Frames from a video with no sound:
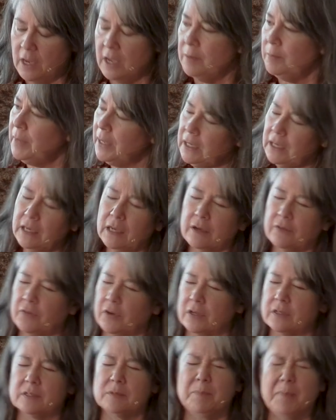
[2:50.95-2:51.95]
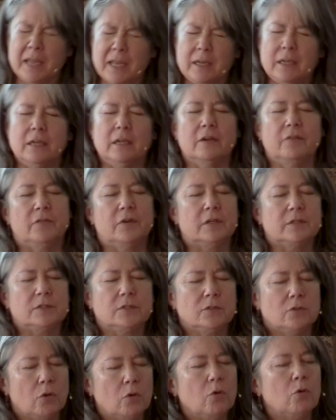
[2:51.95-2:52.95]
Many of us
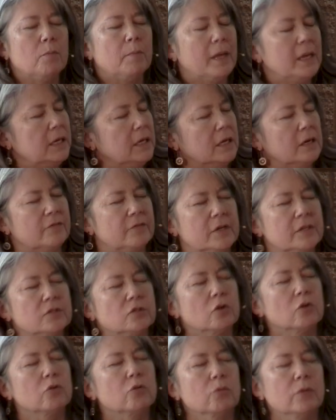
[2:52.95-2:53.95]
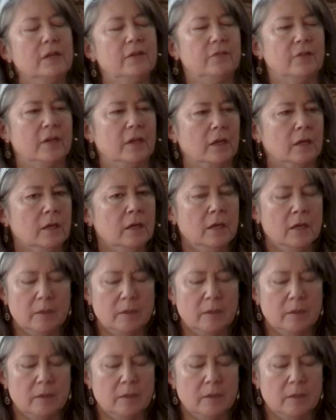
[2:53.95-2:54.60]
are grieving